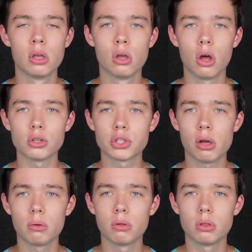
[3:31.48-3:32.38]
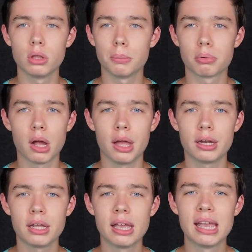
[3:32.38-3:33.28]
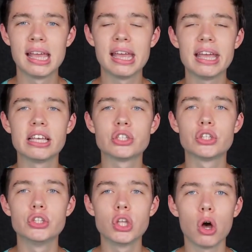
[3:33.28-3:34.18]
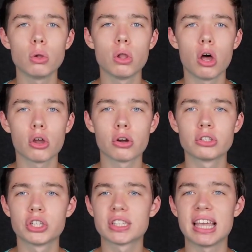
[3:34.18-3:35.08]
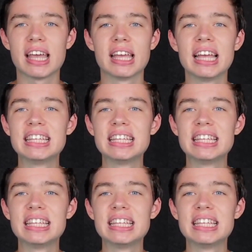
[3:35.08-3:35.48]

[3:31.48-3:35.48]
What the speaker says: Also, LeBron is no longer just a